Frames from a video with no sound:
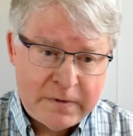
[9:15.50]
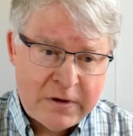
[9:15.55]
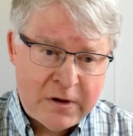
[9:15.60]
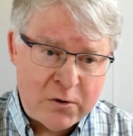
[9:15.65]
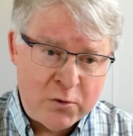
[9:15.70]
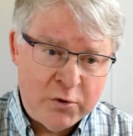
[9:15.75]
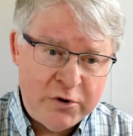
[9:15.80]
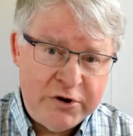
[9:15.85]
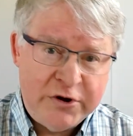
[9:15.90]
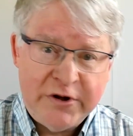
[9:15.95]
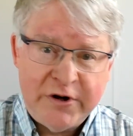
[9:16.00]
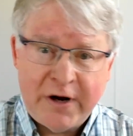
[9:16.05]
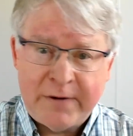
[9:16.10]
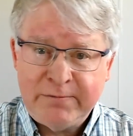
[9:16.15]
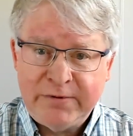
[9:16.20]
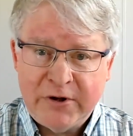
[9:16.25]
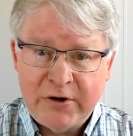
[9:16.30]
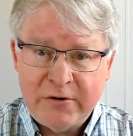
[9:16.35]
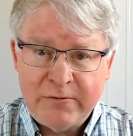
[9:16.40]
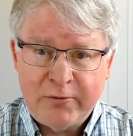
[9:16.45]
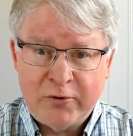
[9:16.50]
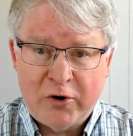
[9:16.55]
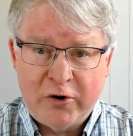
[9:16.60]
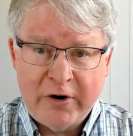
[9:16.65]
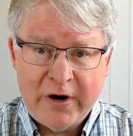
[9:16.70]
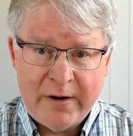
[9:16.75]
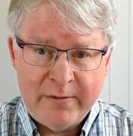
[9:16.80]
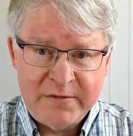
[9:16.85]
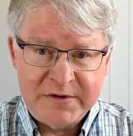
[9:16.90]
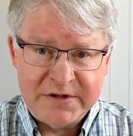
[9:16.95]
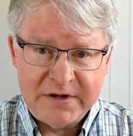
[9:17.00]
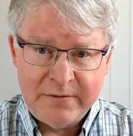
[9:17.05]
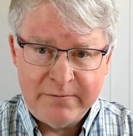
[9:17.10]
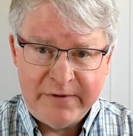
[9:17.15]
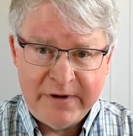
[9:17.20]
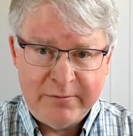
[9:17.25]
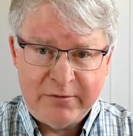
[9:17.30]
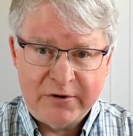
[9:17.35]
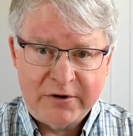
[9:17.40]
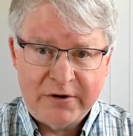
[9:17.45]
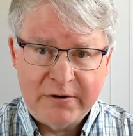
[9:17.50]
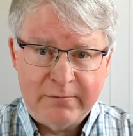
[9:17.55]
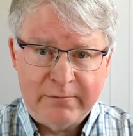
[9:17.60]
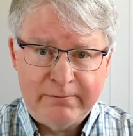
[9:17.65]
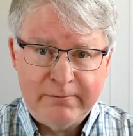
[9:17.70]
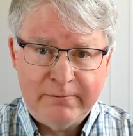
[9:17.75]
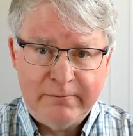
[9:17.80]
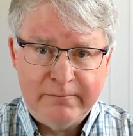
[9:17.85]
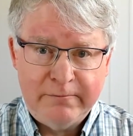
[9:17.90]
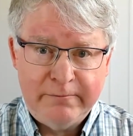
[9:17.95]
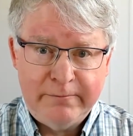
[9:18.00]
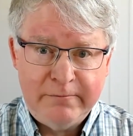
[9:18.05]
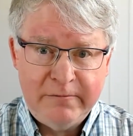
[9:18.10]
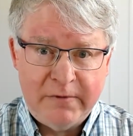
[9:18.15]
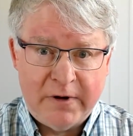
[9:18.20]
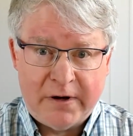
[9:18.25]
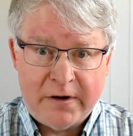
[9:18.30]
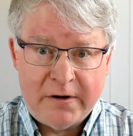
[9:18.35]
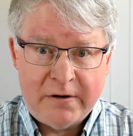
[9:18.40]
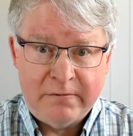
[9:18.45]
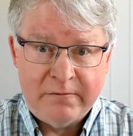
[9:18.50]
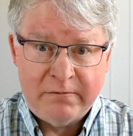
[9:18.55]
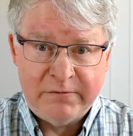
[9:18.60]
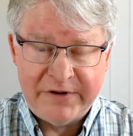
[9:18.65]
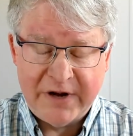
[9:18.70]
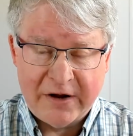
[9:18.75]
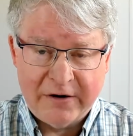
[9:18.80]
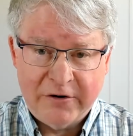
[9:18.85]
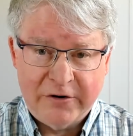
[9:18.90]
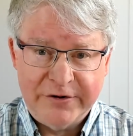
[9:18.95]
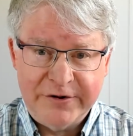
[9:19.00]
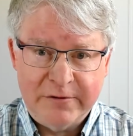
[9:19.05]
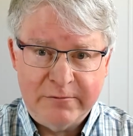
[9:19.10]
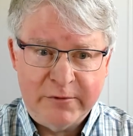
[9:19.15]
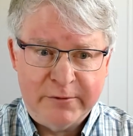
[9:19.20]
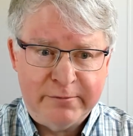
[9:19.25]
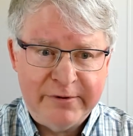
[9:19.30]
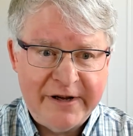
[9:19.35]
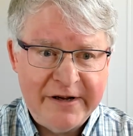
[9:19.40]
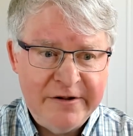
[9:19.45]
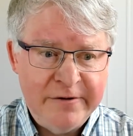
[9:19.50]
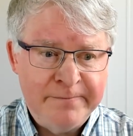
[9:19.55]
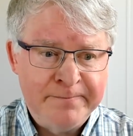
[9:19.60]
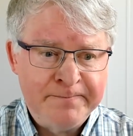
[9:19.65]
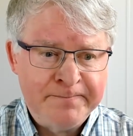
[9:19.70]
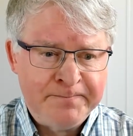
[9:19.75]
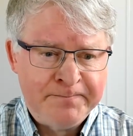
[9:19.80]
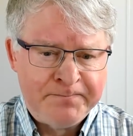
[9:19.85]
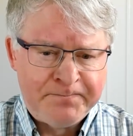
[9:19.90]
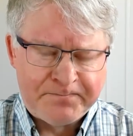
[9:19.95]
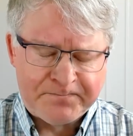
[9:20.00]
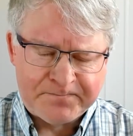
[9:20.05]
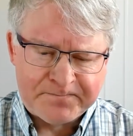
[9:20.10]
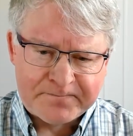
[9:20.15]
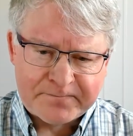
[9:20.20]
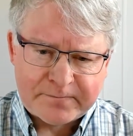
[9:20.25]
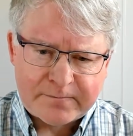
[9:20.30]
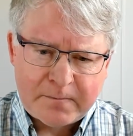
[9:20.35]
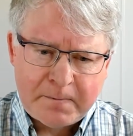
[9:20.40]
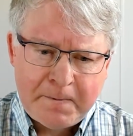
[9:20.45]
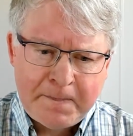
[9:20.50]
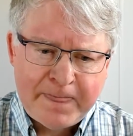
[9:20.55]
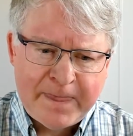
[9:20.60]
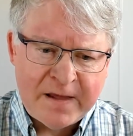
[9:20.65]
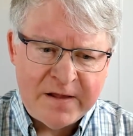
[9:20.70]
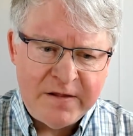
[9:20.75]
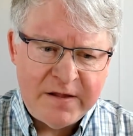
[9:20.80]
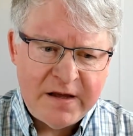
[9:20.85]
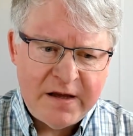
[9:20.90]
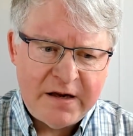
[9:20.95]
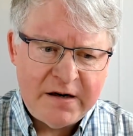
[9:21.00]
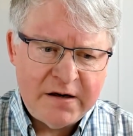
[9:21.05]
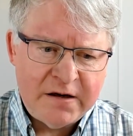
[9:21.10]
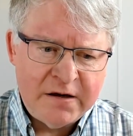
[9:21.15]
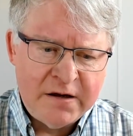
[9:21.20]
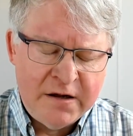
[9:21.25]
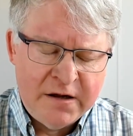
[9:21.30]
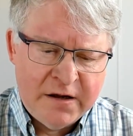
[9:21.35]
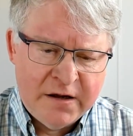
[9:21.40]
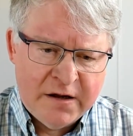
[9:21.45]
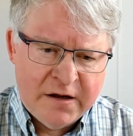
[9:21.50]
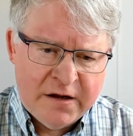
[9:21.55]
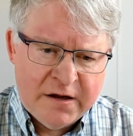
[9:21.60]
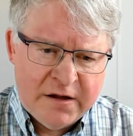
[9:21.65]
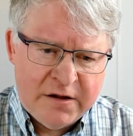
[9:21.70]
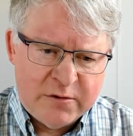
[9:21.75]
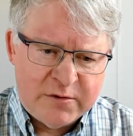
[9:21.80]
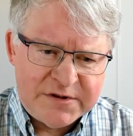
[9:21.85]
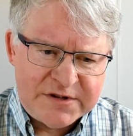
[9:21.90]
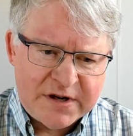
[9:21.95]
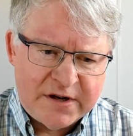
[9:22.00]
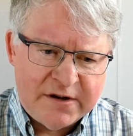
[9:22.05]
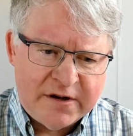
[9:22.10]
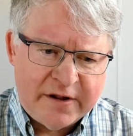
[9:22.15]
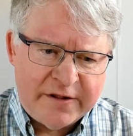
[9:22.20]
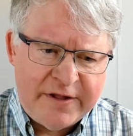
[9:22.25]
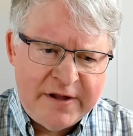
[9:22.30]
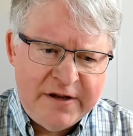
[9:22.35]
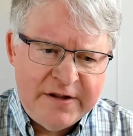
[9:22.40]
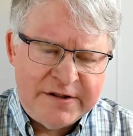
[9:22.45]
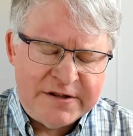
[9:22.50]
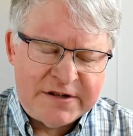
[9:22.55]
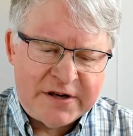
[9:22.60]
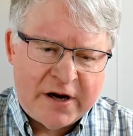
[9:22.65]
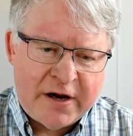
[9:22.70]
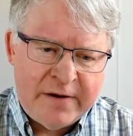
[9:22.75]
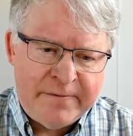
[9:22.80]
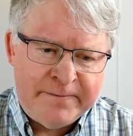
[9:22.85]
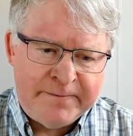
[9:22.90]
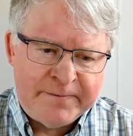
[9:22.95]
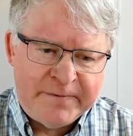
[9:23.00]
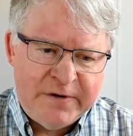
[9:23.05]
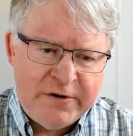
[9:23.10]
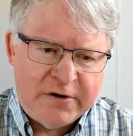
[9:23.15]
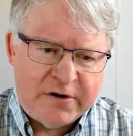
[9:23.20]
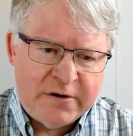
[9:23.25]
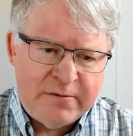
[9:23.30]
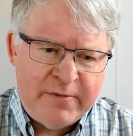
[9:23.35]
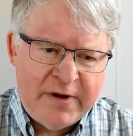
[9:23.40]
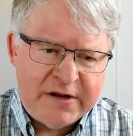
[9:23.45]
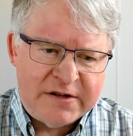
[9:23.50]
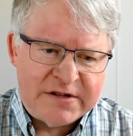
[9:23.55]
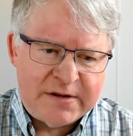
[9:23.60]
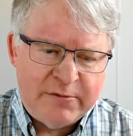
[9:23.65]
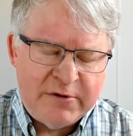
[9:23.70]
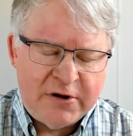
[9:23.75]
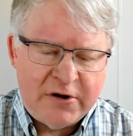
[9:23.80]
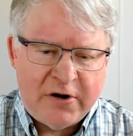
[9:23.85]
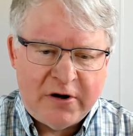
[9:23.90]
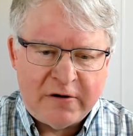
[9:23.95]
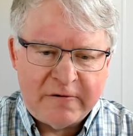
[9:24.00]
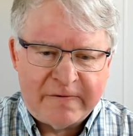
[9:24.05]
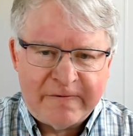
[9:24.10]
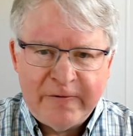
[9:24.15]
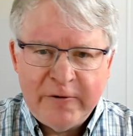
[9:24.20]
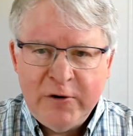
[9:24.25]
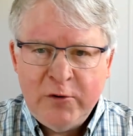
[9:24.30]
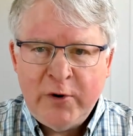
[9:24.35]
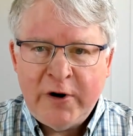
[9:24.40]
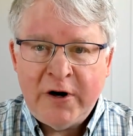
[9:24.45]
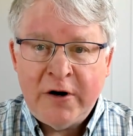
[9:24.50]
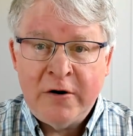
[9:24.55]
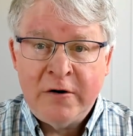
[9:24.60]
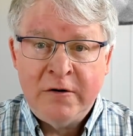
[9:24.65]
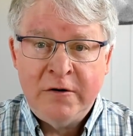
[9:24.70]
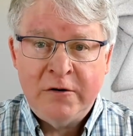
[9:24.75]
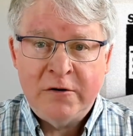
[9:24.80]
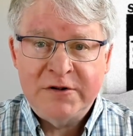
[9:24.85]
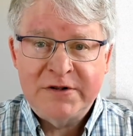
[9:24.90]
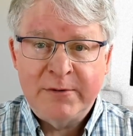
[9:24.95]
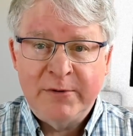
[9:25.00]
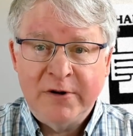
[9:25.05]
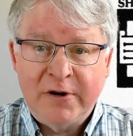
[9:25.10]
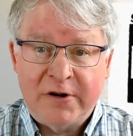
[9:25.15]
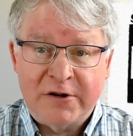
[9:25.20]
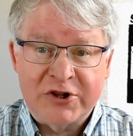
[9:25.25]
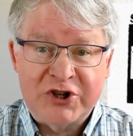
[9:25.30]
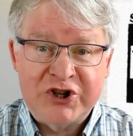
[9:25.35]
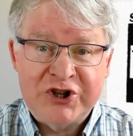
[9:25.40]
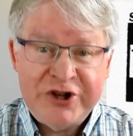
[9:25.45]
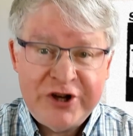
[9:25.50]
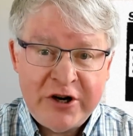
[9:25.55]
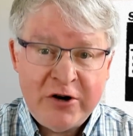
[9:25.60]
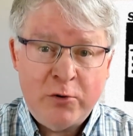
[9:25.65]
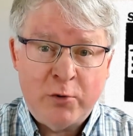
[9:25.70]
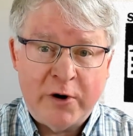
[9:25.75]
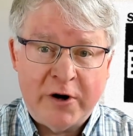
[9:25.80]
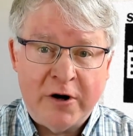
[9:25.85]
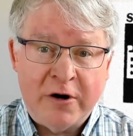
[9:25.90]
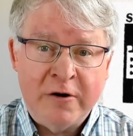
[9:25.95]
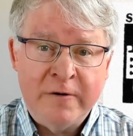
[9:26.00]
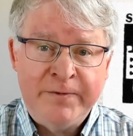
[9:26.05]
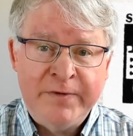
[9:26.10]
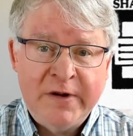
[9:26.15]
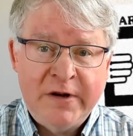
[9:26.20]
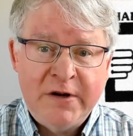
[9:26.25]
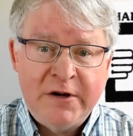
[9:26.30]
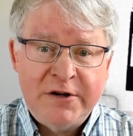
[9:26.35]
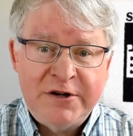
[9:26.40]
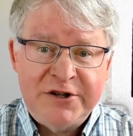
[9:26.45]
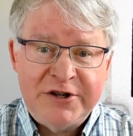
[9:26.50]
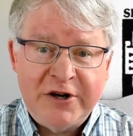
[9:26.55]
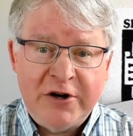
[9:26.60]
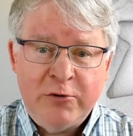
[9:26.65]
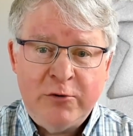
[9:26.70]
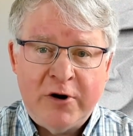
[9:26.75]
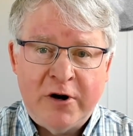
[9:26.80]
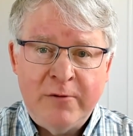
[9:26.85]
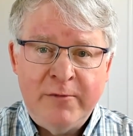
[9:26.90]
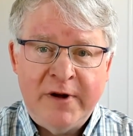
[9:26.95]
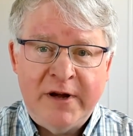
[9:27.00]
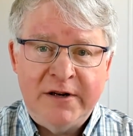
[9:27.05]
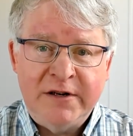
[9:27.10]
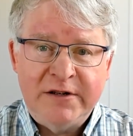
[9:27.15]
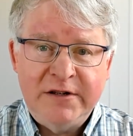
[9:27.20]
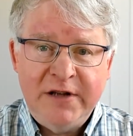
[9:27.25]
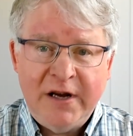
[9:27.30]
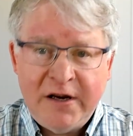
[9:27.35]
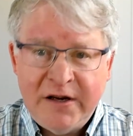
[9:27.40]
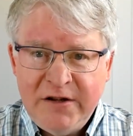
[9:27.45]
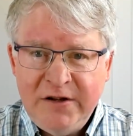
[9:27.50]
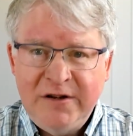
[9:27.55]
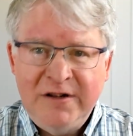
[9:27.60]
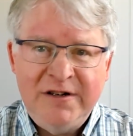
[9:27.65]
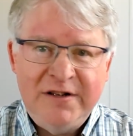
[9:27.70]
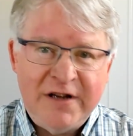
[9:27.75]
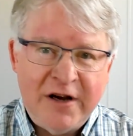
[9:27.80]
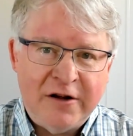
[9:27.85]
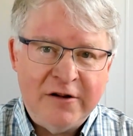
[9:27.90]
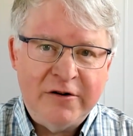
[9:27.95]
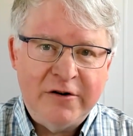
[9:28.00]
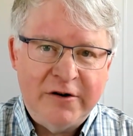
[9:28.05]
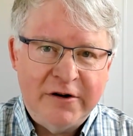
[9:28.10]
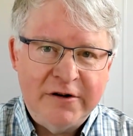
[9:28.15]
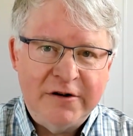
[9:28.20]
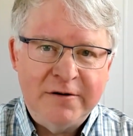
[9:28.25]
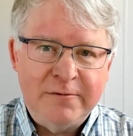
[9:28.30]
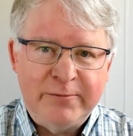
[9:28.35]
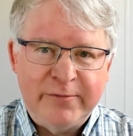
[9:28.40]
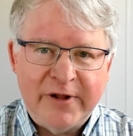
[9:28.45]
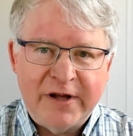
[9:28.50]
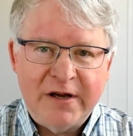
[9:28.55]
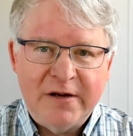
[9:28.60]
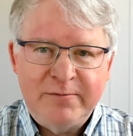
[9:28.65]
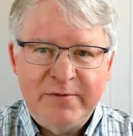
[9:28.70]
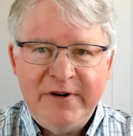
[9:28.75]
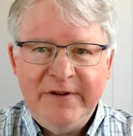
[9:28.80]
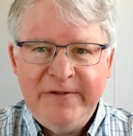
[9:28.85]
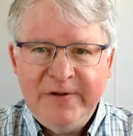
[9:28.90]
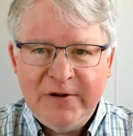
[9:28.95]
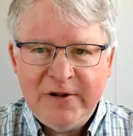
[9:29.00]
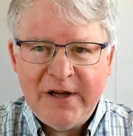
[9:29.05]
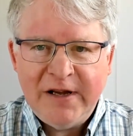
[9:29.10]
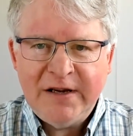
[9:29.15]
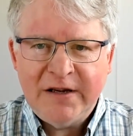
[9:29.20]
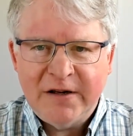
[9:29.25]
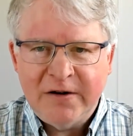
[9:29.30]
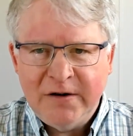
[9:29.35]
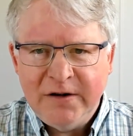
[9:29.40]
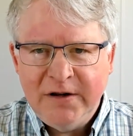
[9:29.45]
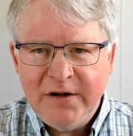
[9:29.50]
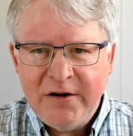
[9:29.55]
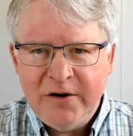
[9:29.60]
where you could upload programs and people could download them and play them. There was a thing at the time, you could make something called freeware or something called shareware. Shareware meant, yeah, you can download it and play it, but if you like it,